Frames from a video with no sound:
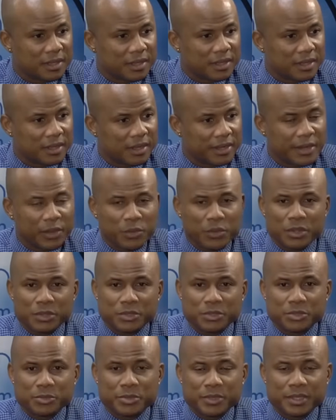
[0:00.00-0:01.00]
And I
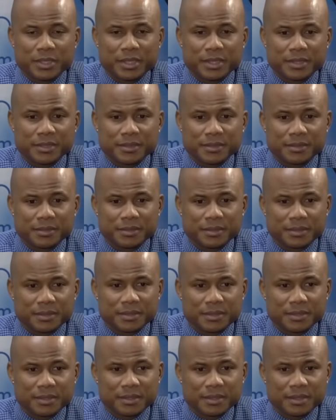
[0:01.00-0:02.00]
want to begin
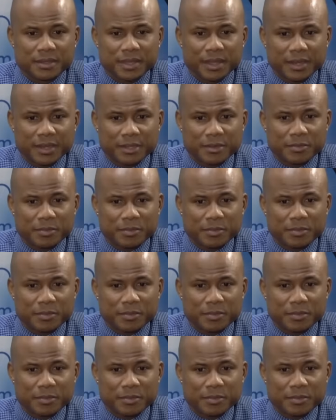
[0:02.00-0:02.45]
that